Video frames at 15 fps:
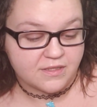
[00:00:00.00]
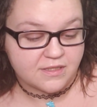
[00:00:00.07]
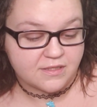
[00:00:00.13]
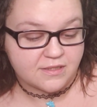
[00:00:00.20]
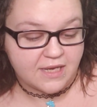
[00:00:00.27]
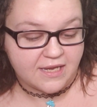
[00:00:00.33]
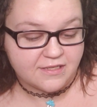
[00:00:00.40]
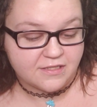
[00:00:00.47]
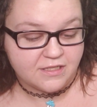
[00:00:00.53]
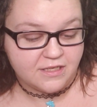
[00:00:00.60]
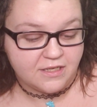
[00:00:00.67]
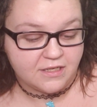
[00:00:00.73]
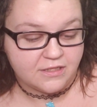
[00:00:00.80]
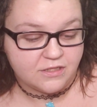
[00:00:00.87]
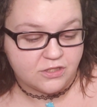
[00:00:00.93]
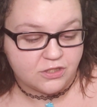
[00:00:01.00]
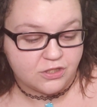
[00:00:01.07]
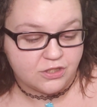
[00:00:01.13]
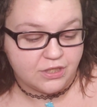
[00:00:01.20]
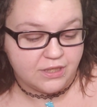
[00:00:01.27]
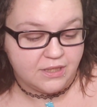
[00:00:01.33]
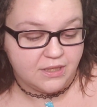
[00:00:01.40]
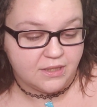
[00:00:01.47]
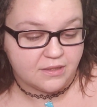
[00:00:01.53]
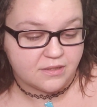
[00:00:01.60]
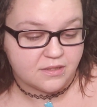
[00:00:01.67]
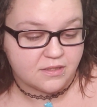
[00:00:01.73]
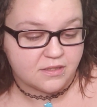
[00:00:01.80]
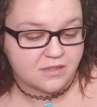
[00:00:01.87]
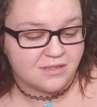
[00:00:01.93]
Sassy and
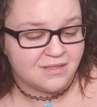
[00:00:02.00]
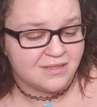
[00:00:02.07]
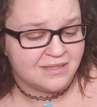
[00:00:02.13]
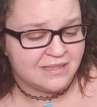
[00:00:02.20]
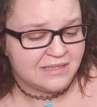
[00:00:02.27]
Chic's